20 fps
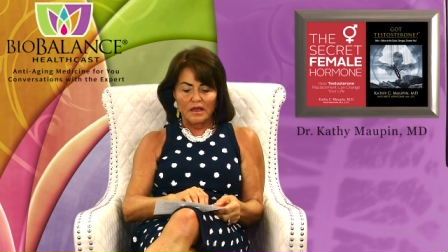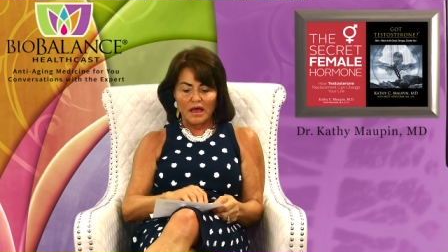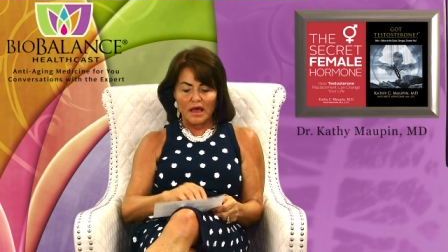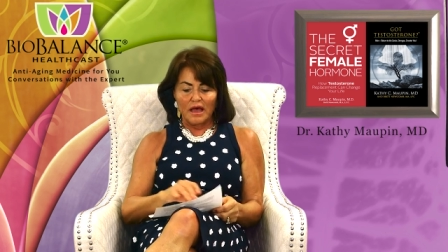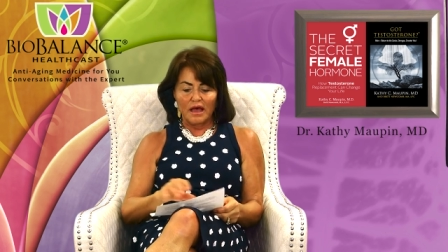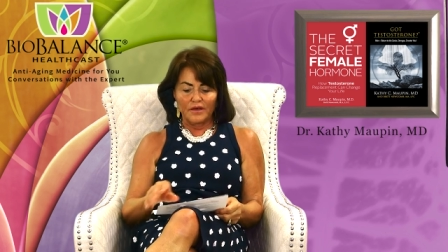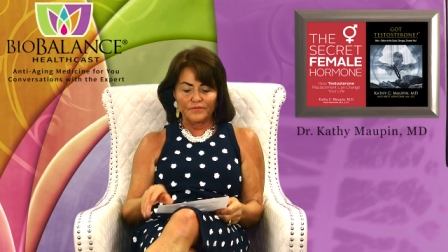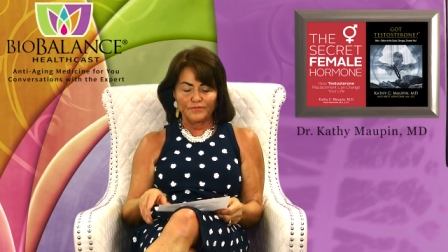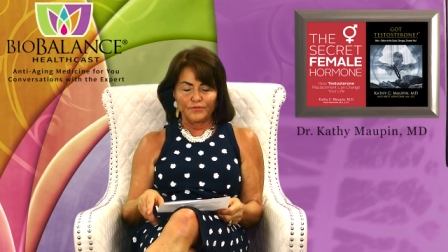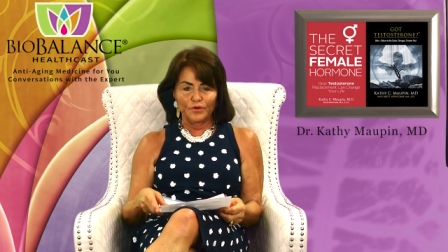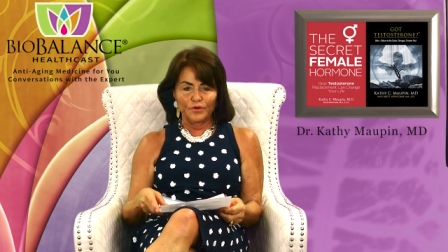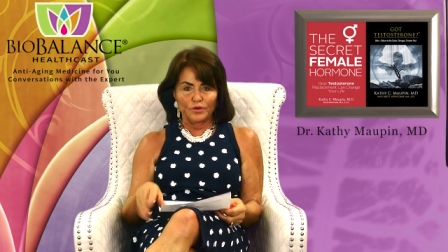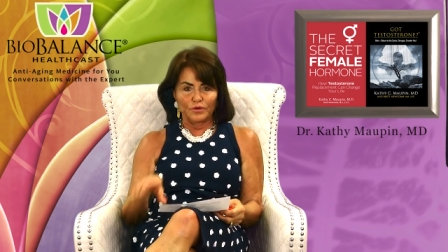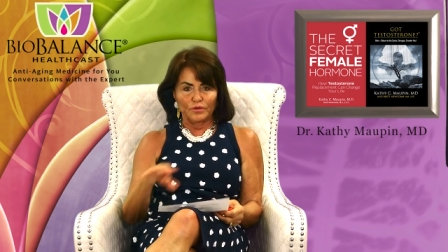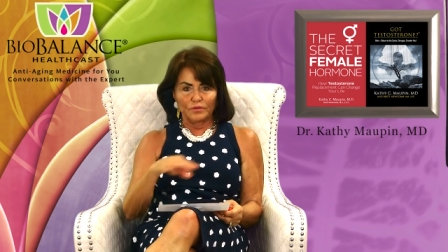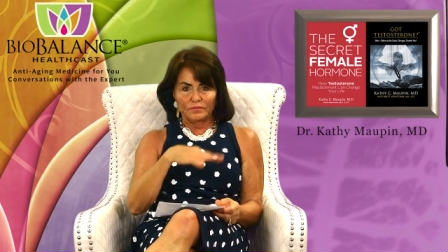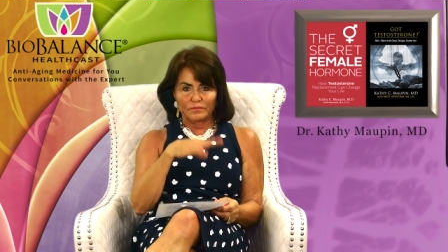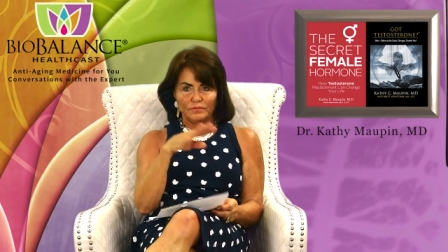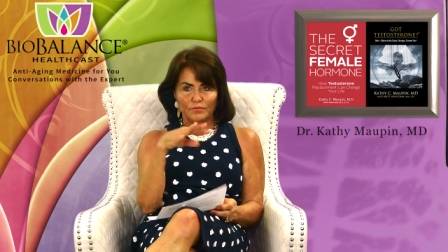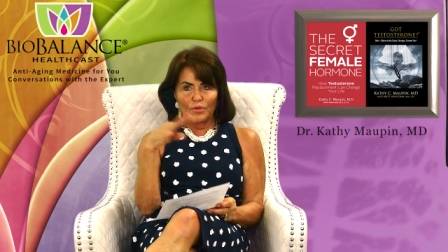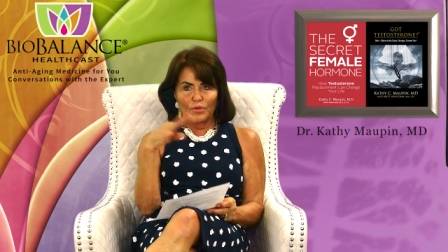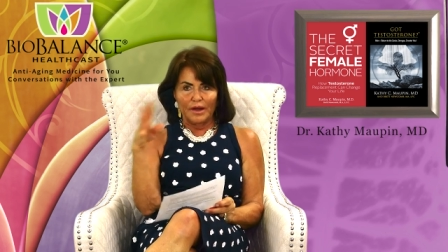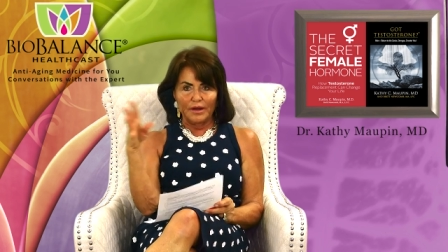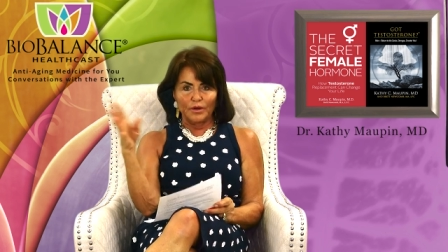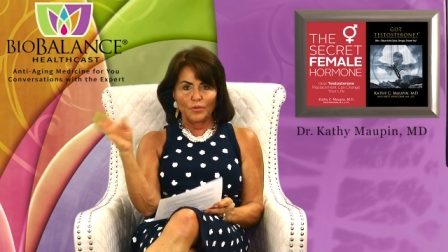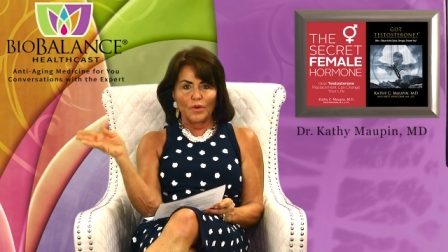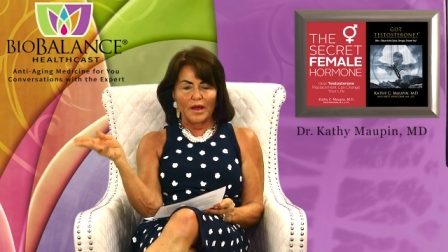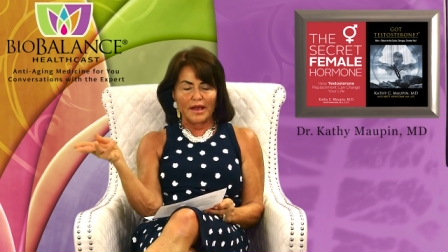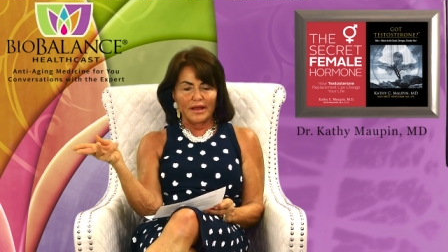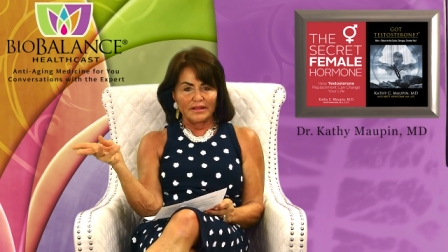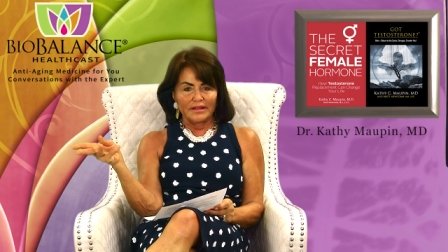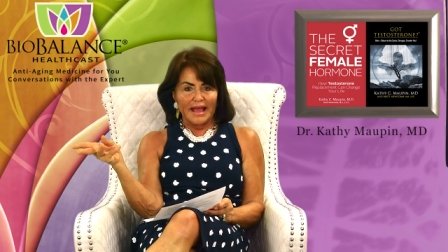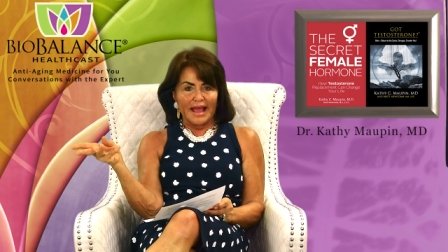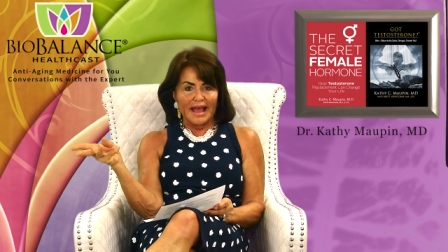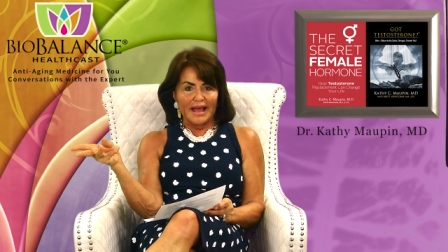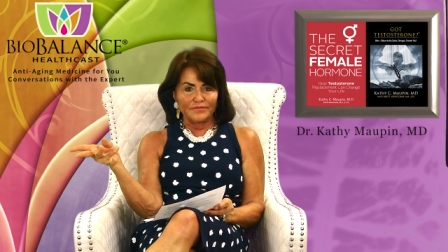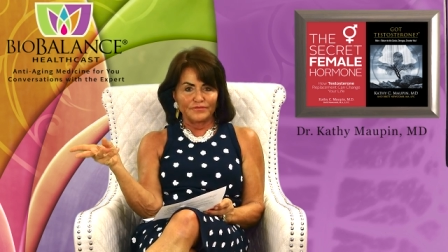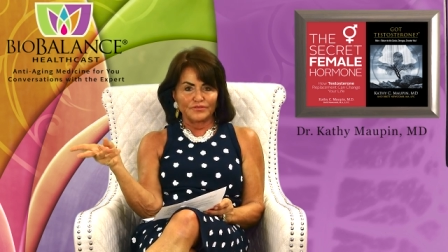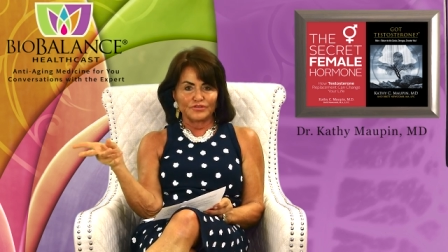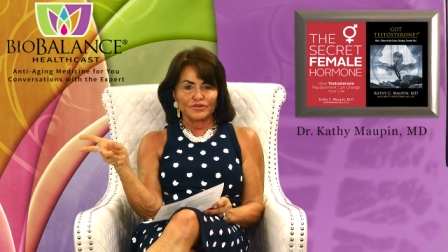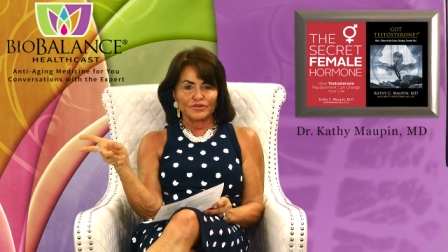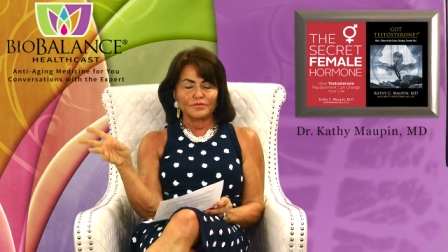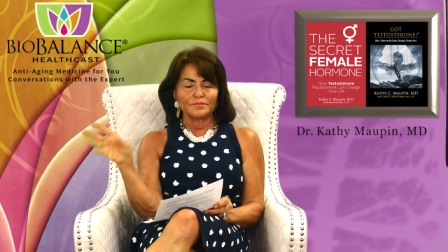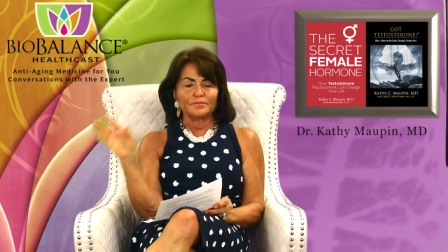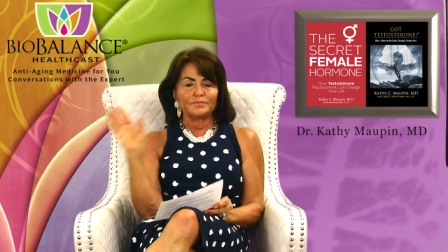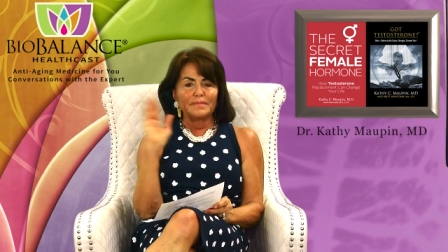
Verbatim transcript: uh, for quite a while after.